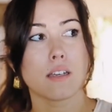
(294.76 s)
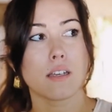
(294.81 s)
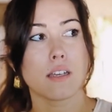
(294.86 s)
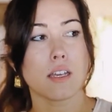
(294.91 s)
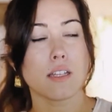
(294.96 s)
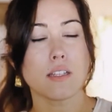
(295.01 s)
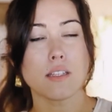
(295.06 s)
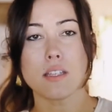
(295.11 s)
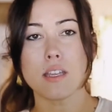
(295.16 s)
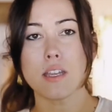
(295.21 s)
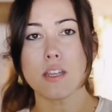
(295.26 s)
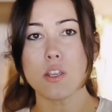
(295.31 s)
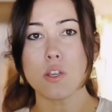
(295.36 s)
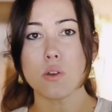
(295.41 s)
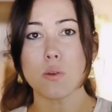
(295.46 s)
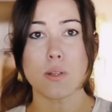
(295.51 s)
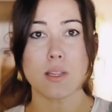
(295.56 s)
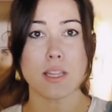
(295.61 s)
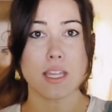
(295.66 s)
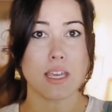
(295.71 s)

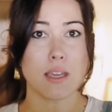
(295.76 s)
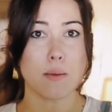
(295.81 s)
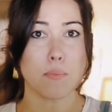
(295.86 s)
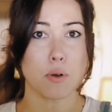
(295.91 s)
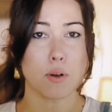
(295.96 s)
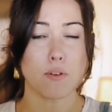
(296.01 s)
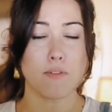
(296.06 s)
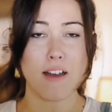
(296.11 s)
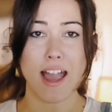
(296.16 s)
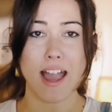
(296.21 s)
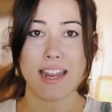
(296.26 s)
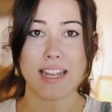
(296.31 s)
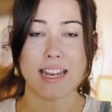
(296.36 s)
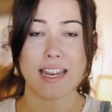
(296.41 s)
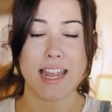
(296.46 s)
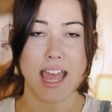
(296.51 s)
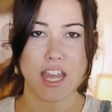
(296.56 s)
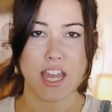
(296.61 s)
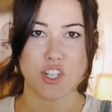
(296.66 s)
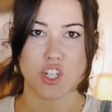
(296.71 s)
continually
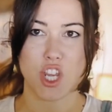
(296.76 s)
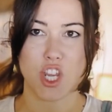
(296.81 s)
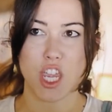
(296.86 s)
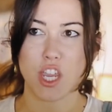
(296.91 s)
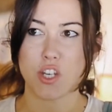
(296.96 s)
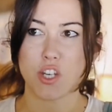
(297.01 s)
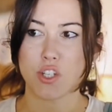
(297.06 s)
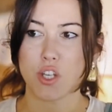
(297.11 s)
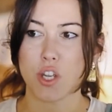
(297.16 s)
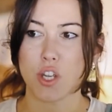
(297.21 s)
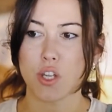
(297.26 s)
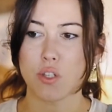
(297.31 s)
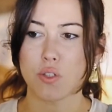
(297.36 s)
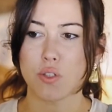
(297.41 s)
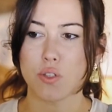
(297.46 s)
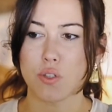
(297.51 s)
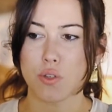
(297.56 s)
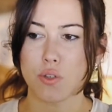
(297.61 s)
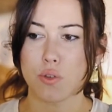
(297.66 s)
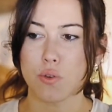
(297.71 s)
provided
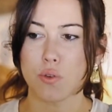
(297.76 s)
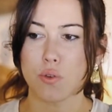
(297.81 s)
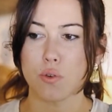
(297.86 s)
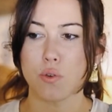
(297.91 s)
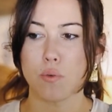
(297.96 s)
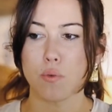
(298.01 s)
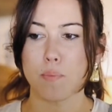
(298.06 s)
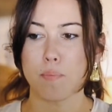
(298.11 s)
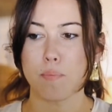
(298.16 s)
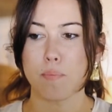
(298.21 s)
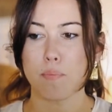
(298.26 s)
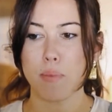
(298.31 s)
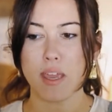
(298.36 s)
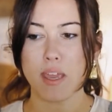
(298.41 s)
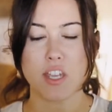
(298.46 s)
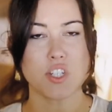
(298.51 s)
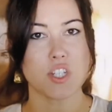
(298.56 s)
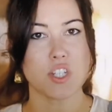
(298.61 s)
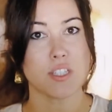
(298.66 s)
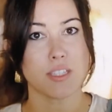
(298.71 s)
education to
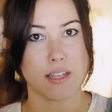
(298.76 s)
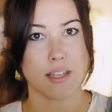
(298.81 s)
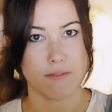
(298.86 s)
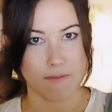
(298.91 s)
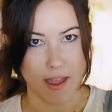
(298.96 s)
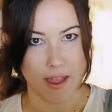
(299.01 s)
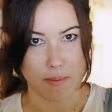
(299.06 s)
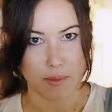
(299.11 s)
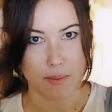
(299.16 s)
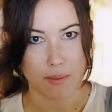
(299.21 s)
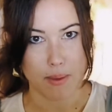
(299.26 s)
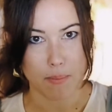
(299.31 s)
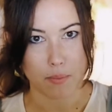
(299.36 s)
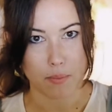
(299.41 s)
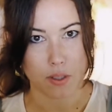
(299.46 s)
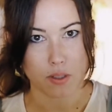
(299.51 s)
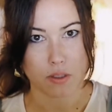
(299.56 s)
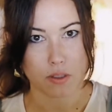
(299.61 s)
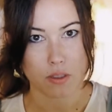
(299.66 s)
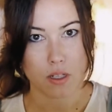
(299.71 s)
patients and family
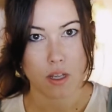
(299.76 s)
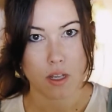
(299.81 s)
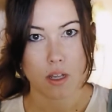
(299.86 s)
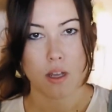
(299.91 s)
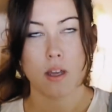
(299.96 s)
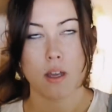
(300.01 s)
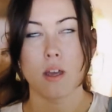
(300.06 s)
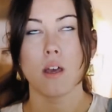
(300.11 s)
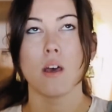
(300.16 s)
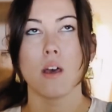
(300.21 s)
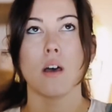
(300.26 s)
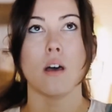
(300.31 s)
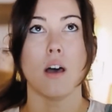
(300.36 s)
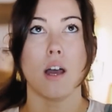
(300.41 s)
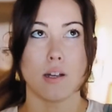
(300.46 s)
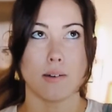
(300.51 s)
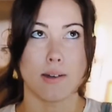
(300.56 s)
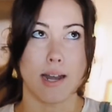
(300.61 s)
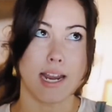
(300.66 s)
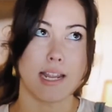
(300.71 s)
members,
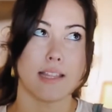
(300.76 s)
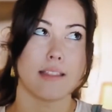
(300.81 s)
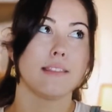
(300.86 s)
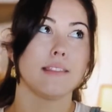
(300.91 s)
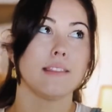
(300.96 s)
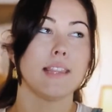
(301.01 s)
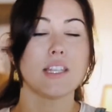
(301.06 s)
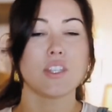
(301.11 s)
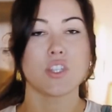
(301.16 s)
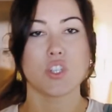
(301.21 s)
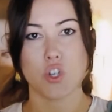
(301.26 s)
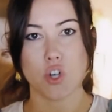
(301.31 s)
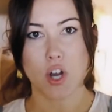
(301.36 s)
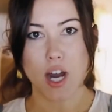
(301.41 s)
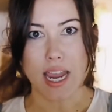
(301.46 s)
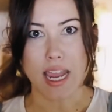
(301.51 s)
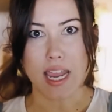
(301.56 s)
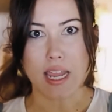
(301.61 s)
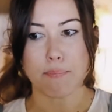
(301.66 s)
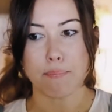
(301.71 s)
All right, that's
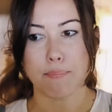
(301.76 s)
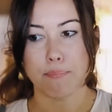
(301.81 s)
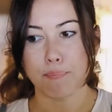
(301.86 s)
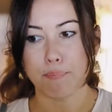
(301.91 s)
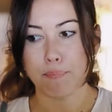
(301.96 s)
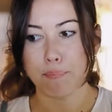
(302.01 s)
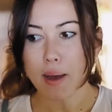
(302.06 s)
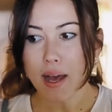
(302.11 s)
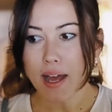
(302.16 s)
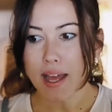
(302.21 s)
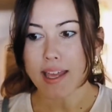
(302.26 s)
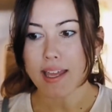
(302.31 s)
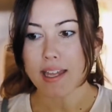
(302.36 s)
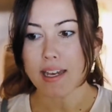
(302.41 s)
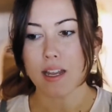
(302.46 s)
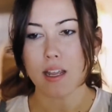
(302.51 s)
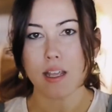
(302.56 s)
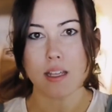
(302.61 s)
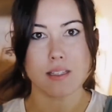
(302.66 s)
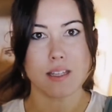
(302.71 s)
great.
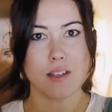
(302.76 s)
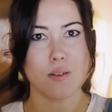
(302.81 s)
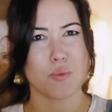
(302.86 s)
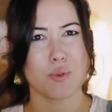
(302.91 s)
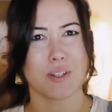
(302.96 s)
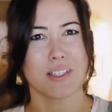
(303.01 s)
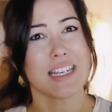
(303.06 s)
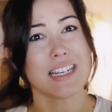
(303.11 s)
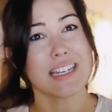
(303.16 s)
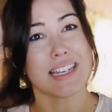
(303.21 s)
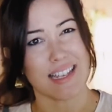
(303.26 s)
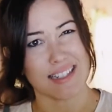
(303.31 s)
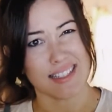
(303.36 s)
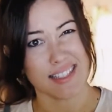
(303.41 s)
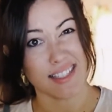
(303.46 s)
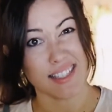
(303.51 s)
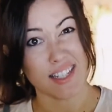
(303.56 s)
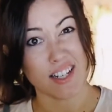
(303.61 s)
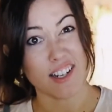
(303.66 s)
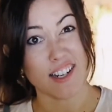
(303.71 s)
But is it really
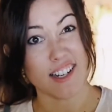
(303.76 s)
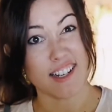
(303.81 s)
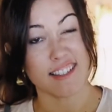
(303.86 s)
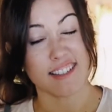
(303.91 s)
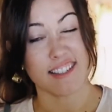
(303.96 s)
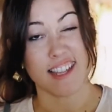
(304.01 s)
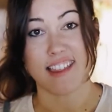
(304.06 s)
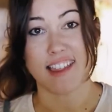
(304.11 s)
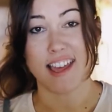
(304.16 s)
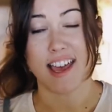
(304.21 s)
necessary to say